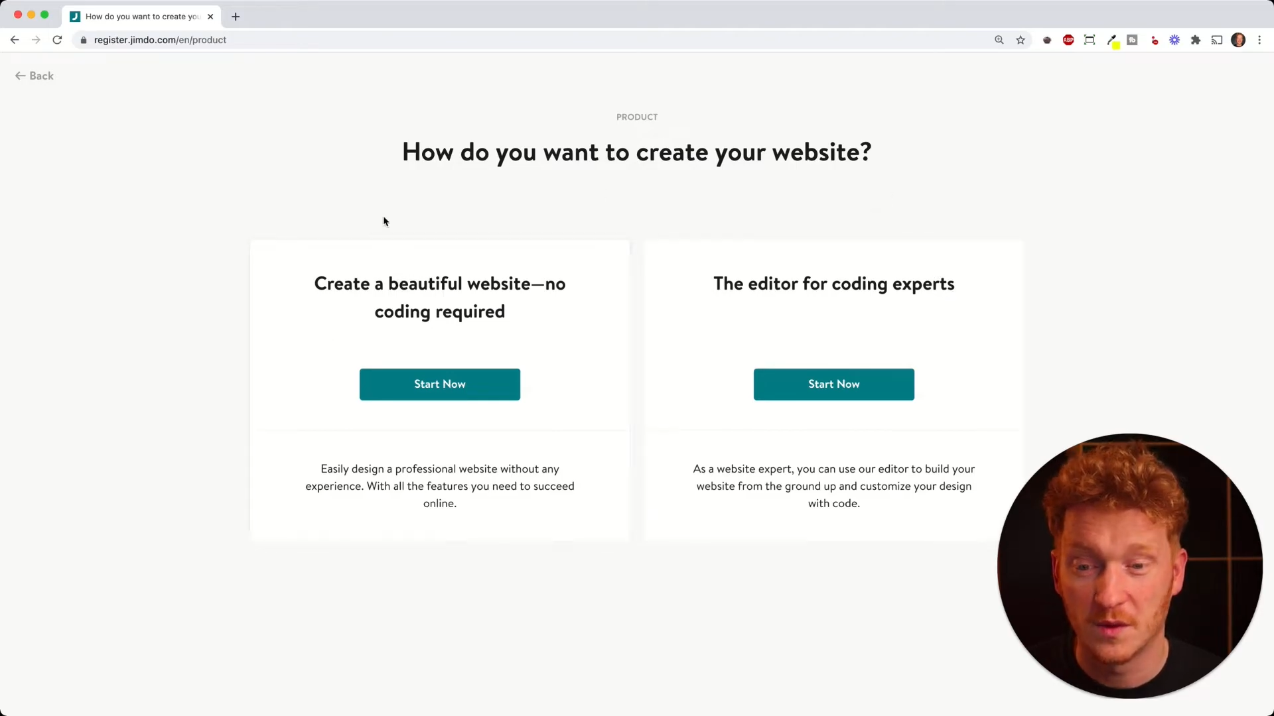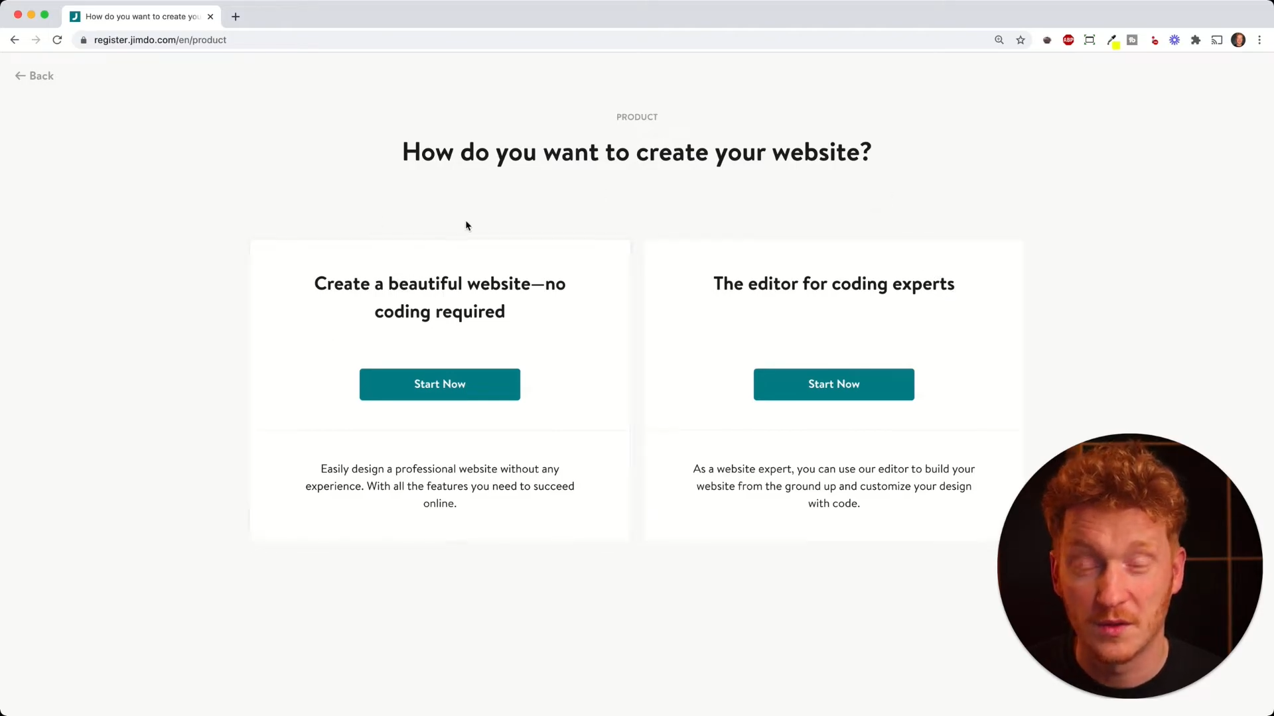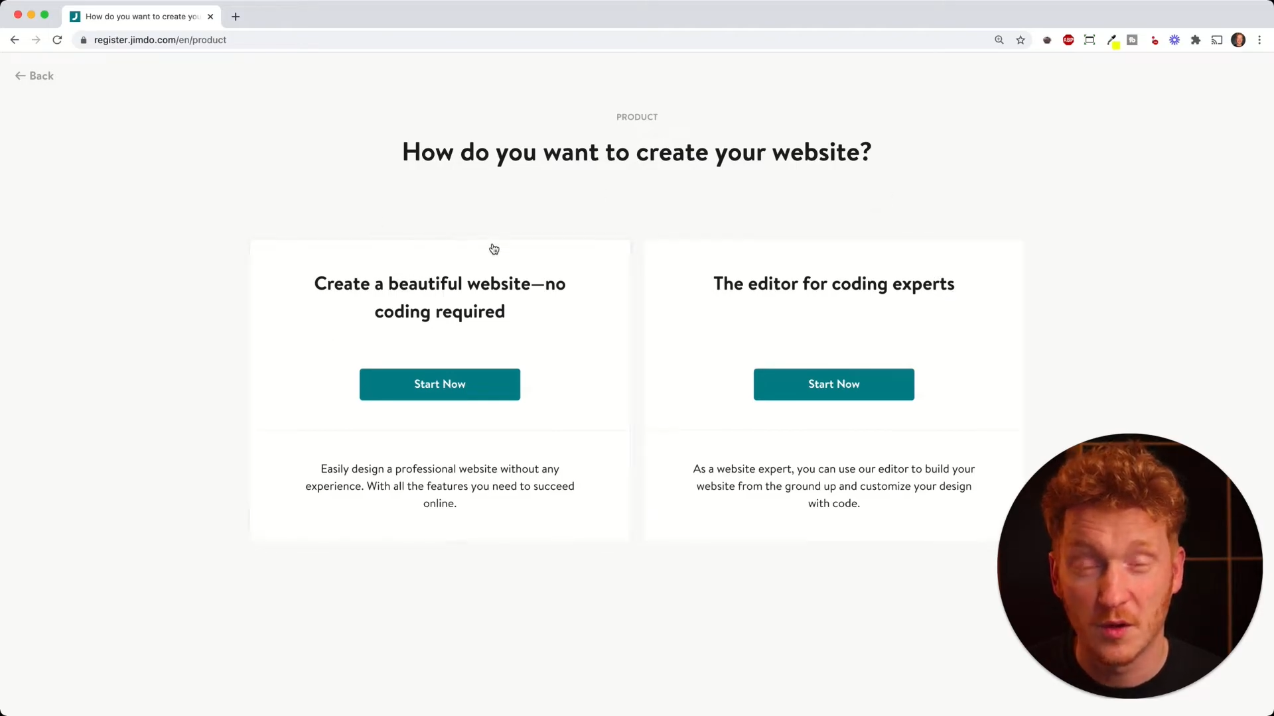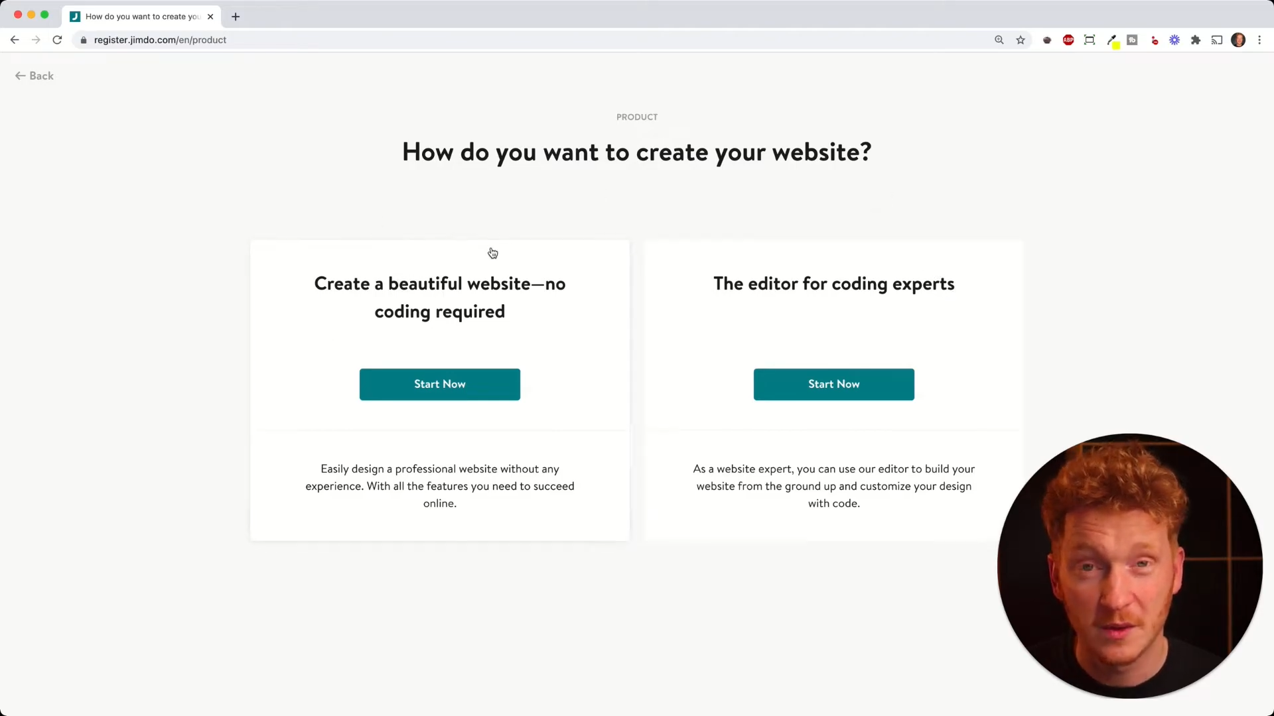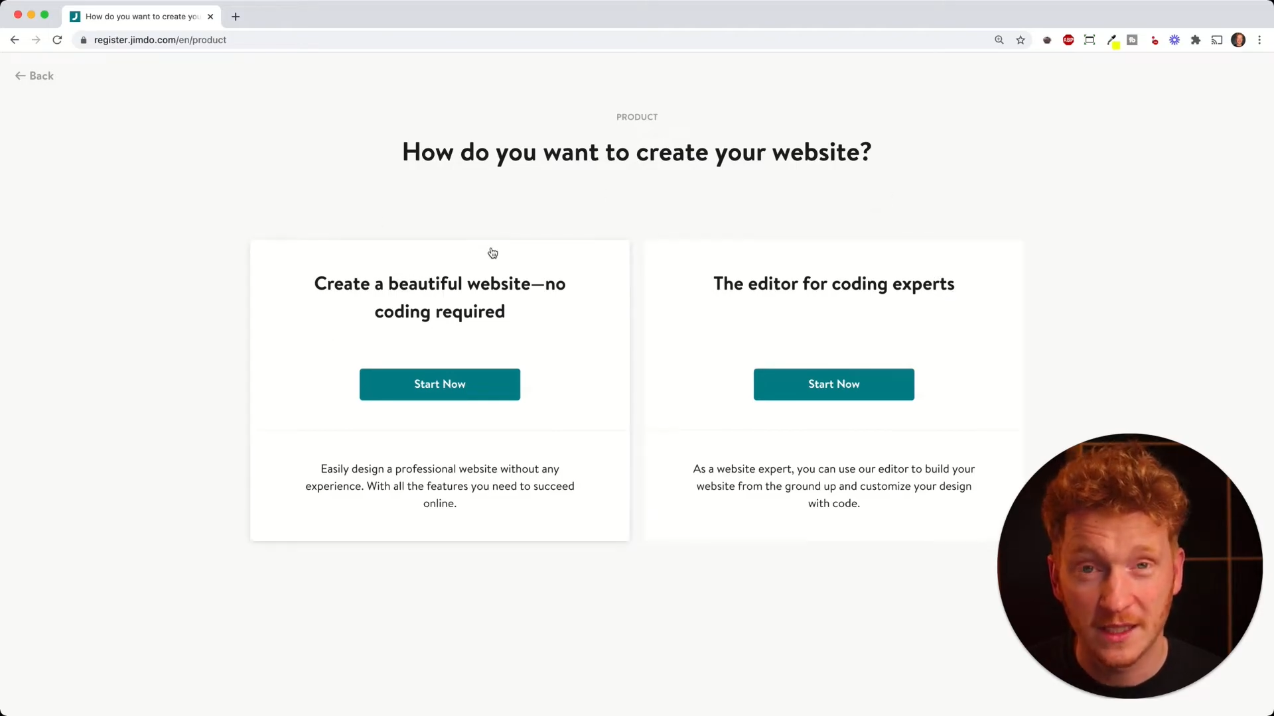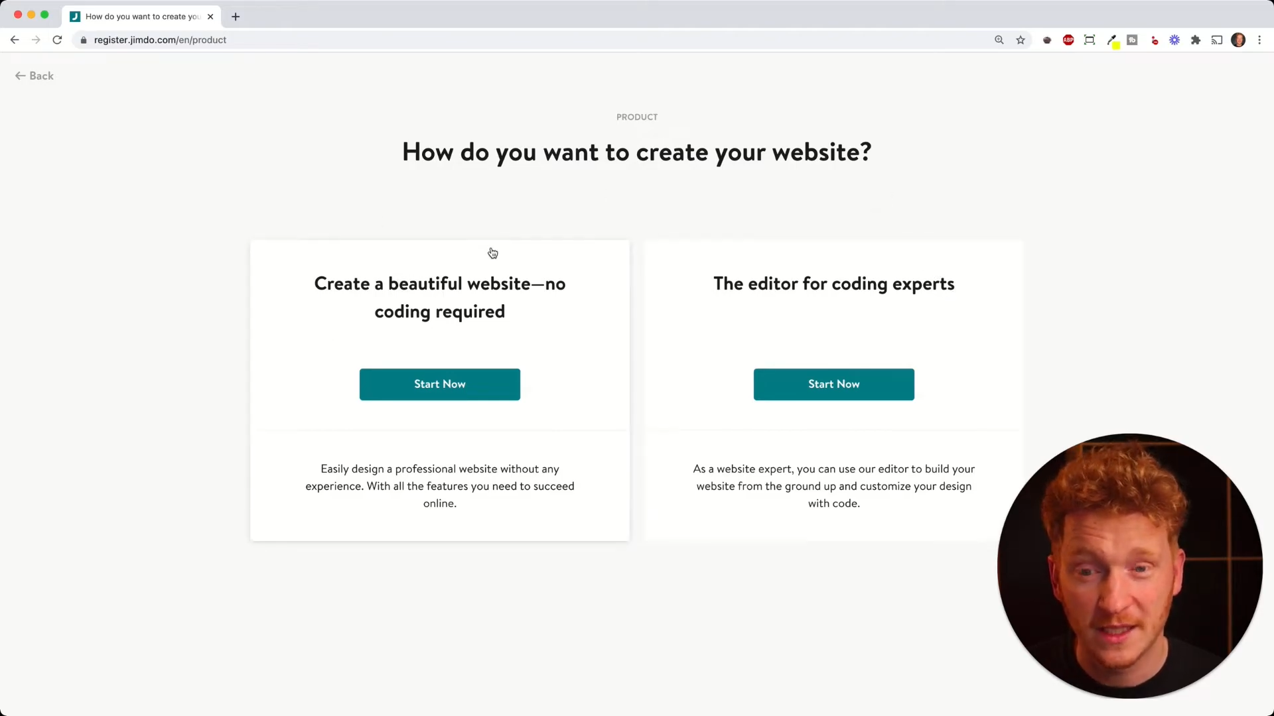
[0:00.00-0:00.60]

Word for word: with a normal